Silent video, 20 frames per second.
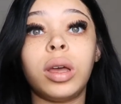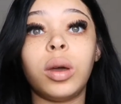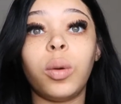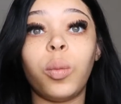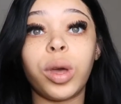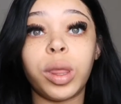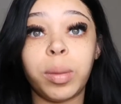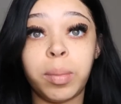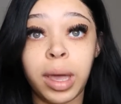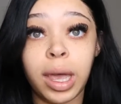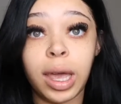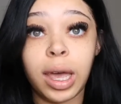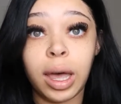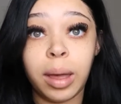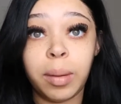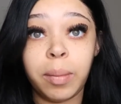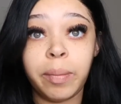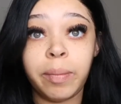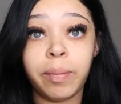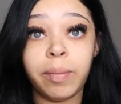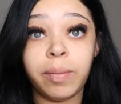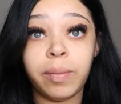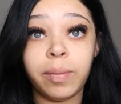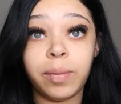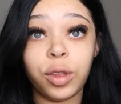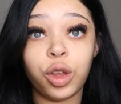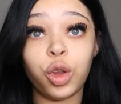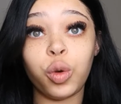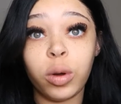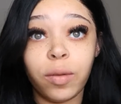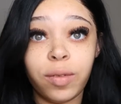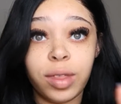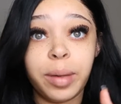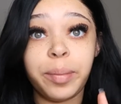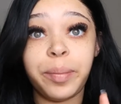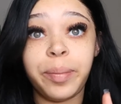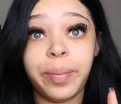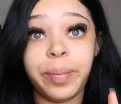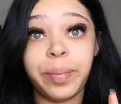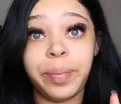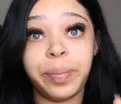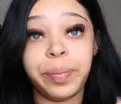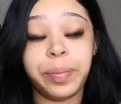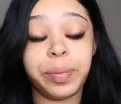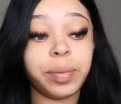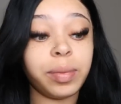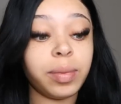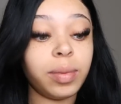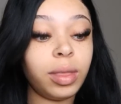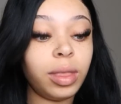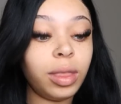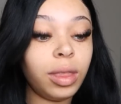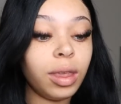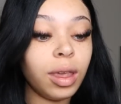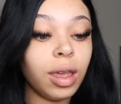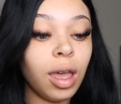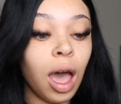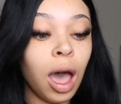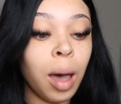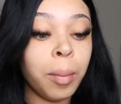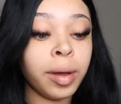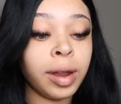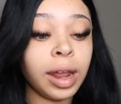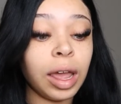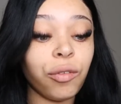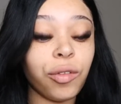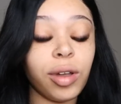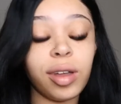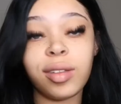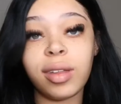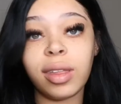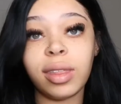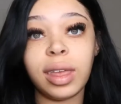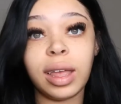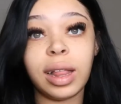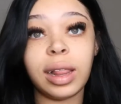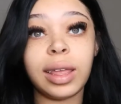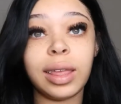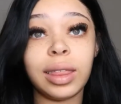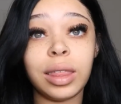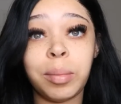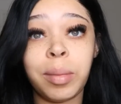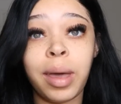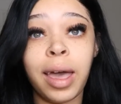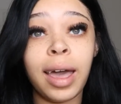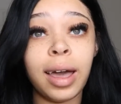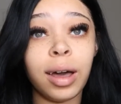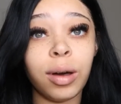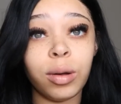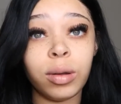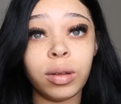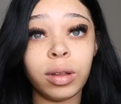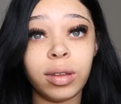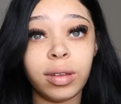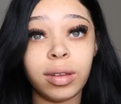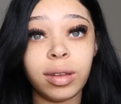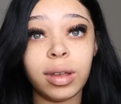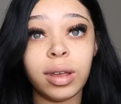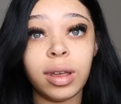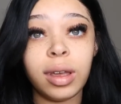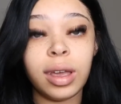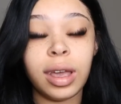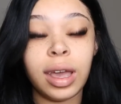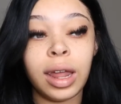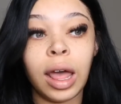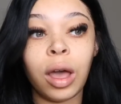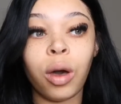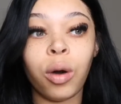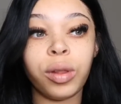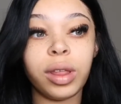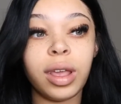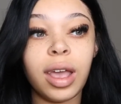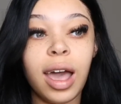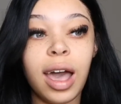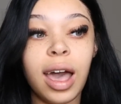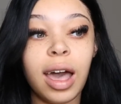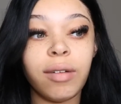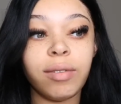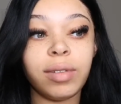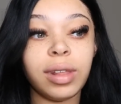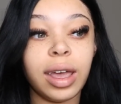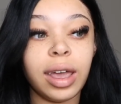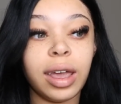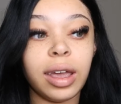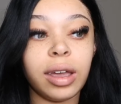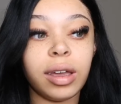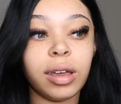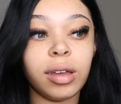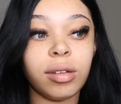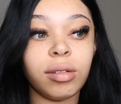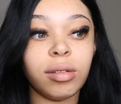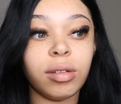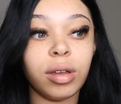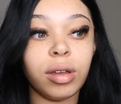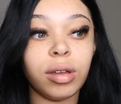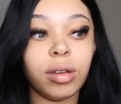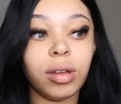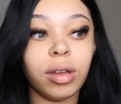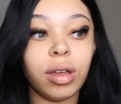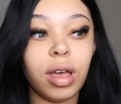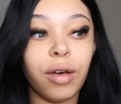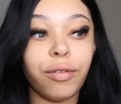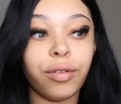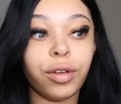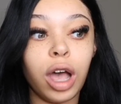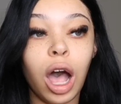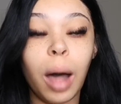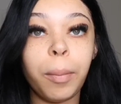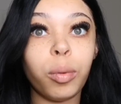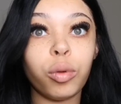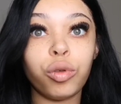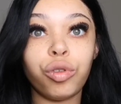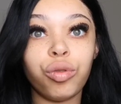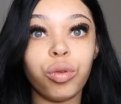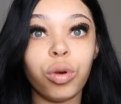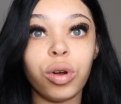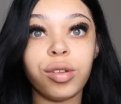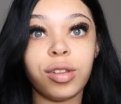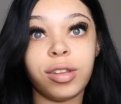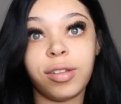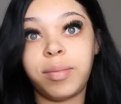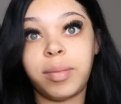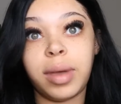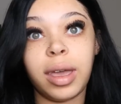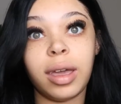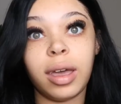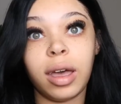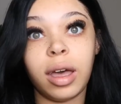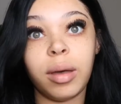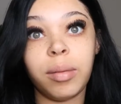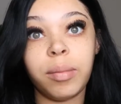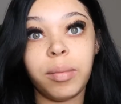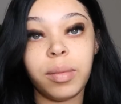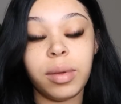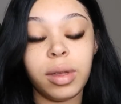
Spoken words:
with makeup. 2 of them. And I recently cleaned them out, and I only have like a couple drawers of makeup.